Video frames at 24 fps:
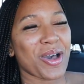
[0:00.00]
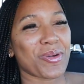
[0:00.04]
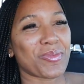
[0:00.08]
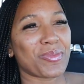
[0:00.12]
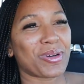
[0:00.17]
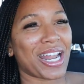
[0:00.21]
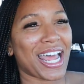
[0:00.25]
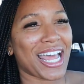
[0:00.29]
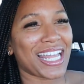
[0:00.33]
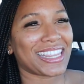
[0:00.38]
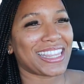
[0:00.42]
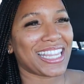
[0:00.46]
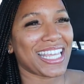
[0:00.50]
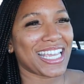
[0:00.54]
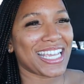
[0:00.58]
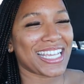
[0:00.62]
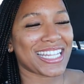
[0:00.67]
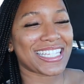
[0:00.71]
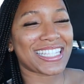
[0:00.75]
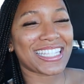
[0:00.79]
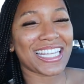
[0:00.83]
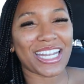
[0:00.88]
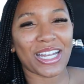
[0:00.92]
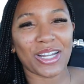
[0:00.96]
But I think
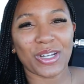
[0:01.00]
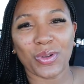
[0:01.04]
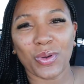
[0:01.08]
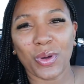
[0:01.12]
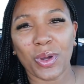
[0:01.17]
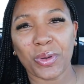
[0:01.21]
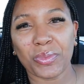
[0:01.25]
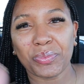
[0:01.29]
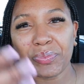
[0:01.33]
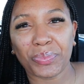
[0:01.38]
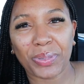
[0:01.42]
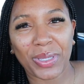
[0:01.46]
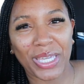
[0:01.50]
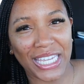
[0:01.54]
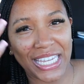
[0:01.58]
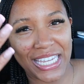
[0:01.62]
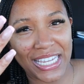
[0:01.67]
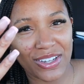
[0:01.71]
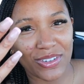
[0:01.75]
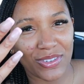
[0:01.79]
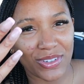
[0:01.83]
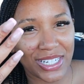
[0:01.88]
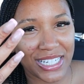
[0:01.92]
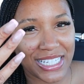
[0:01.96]
instead of doing
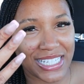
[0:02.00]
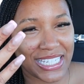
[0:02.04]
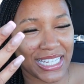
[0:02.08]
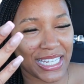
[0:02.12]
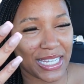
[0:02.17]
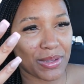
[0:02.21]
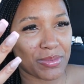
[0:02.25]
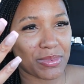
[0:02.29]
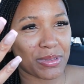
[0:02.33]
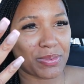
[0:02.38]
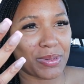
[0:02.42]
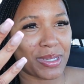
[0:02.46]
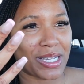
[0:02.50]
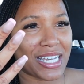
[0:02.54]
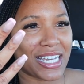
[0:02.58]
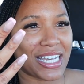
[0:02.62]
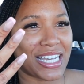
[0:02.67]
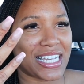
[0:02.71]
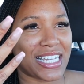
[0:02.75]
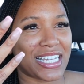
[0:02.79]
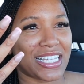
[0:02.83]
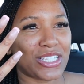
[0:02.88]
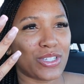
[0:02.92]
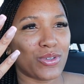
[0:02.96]
pink on the tips,
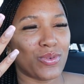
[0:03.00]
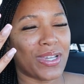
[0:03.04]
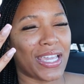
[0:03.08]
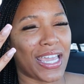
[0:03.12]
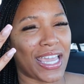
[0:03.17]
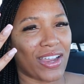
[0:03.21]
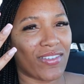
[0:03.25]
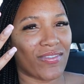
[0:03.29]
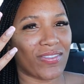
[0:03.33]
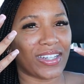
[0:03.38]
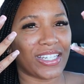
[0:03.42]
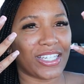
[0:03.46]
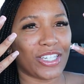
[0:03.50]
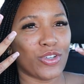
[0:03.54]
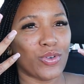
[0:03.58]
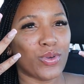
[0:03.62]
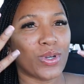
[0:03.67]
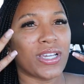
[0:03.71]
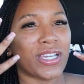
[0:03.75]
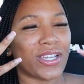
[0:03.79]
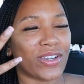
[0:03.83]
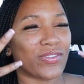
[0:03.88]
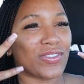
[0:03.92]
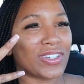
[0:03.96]
because you
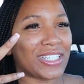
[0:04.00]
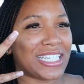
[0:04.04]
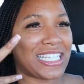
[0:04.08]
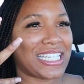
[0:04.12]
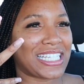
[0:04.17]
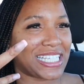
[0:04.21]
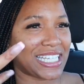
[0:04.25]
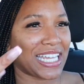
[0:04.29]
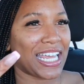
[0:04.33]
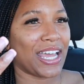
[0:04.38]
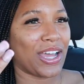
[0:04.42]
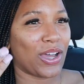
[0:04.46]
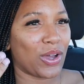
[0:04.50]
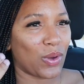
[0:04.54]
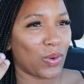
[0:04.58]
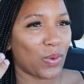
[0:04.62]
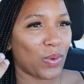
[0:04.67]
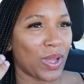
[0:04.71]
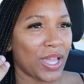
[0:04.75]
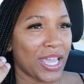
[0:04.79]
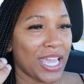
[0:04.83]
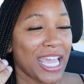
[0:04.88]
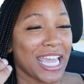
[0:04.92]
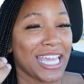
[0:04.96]
couldn't really tell
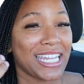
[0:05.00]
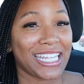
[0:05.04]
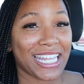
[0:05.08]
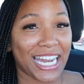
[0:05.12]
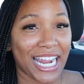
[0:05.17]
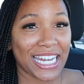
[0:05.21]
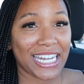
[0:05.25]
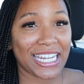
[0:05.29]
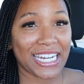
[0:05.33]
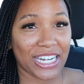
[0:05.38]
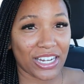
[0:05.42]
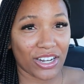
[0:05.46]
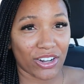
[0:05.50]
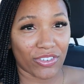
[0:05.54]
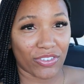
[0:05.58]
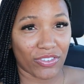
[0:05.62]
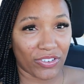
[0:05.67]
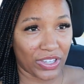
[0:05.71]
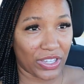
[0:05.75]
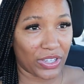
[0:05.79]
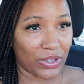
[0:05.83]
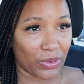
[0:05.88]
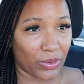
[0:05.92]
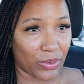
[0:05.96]
that I needed a
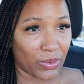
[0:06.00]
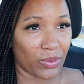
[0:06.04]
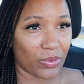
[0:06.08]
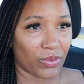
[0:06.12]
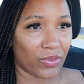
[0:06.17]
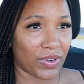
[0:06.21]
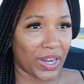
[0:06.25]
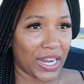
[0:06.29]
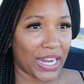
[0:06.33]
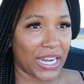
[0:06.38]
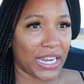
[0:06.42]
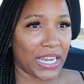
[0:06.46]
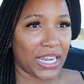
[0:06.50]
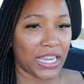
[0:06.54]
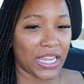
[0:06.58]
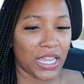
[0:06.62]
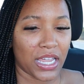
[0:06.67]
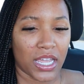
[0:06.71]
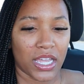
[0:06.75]
feel, right?